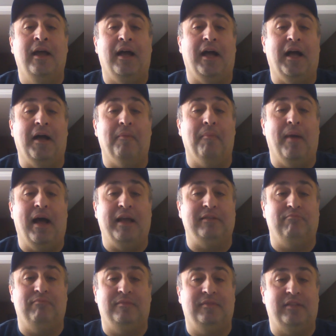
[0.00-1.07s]
um,
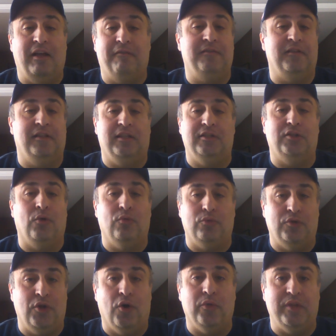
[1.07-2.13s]
I definitely
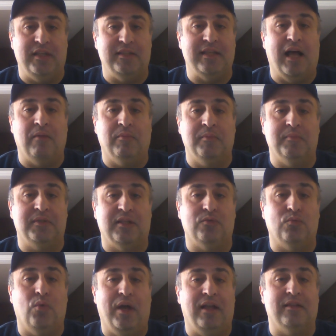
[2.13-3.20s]
don't know these albums
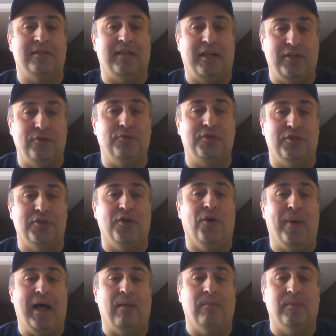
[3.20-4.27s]
as well as I used to
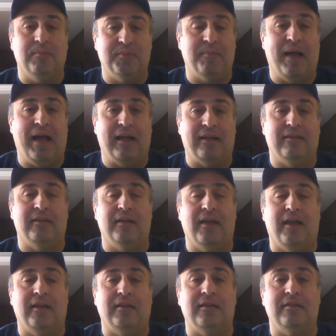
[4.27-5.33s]
know albums back in the
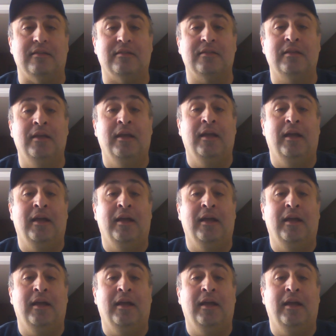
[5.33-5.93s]
90s.